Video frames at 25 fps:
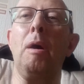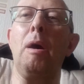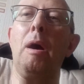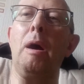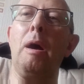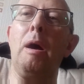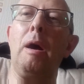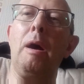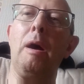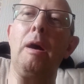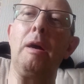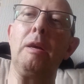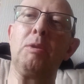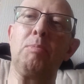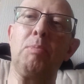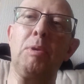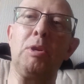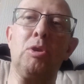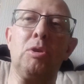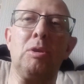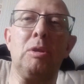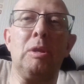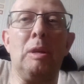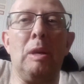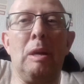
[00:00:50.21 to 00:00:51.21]

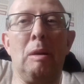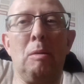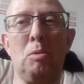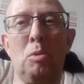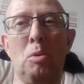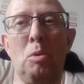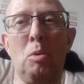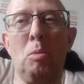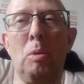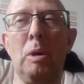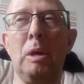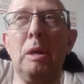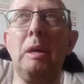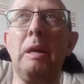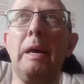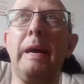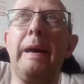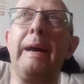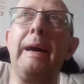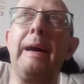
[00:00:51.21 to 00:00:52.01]
especially an outdoor one.